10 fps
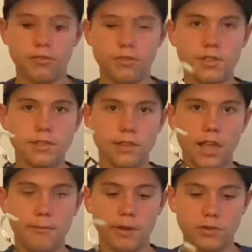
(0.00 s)
these
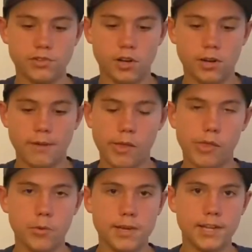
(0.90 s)
LiPos are about
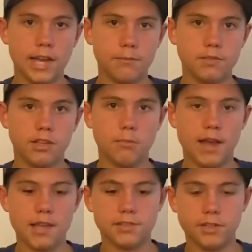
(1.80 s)
3 times the
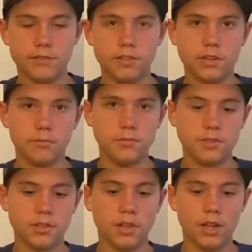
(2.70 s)
capacity of
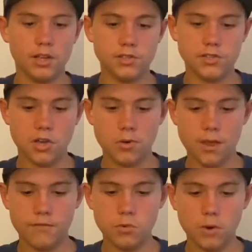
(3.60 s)
NiMhs. So
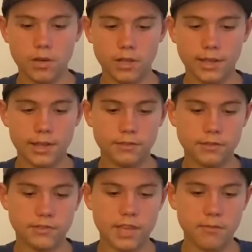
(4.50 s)
if you want to get
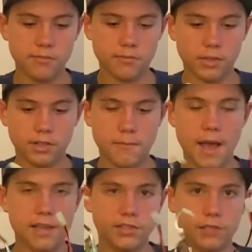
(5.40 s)
the same
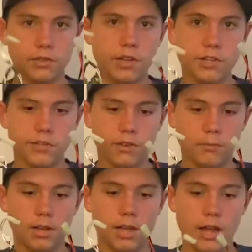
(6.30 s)
capacity for each of
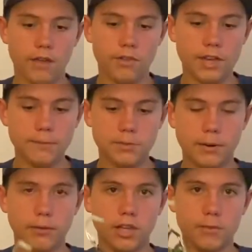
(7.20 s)
them, the NiMh's
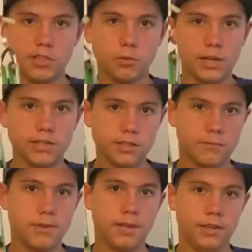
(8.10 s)
probably going to be twice
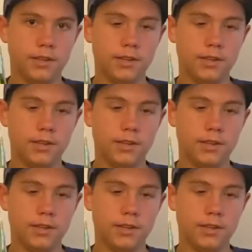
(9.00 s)
this big.